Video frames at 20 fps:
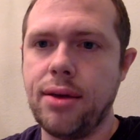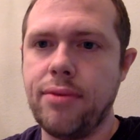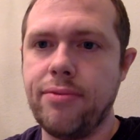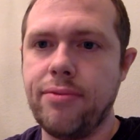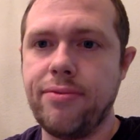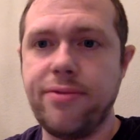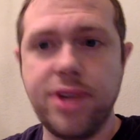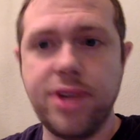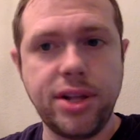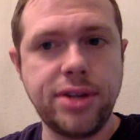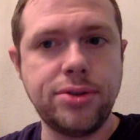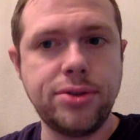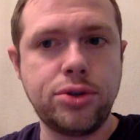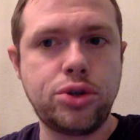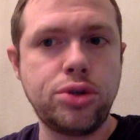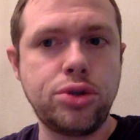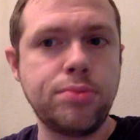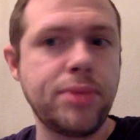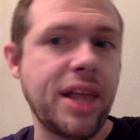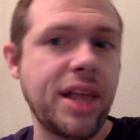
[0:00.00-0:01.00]
villains
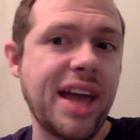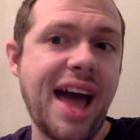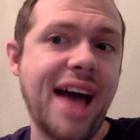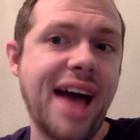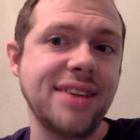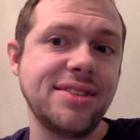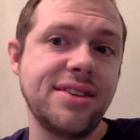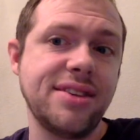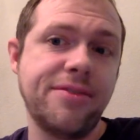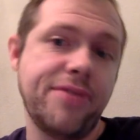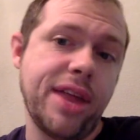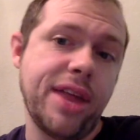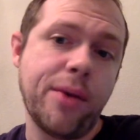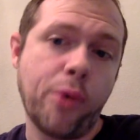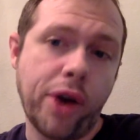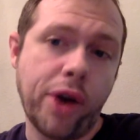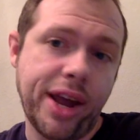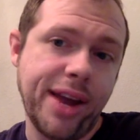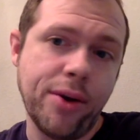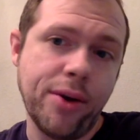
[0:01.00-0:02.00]
to play as if they
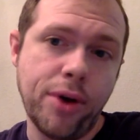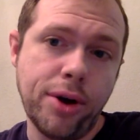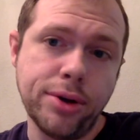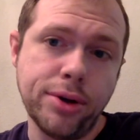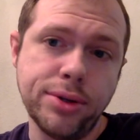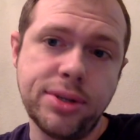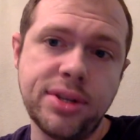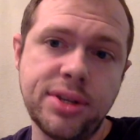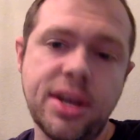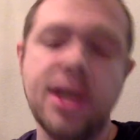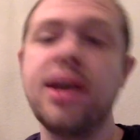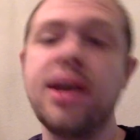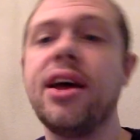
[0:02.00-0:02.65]
were heroes,